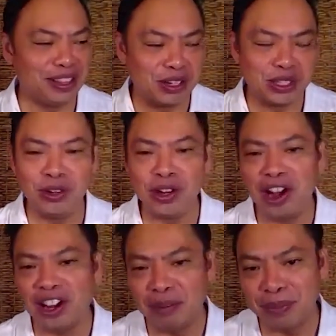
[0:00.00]
so
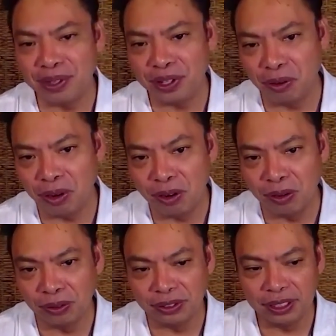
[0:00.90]
caught up in their
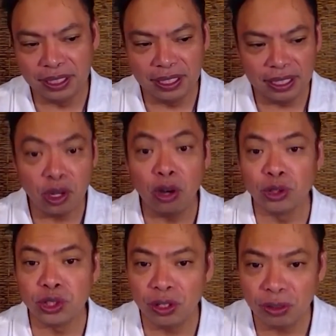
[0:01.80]
own
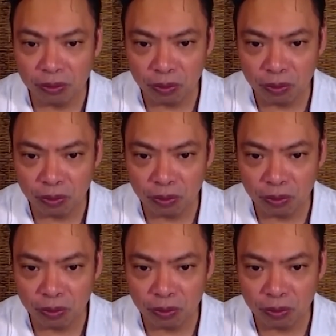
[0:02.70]
culture?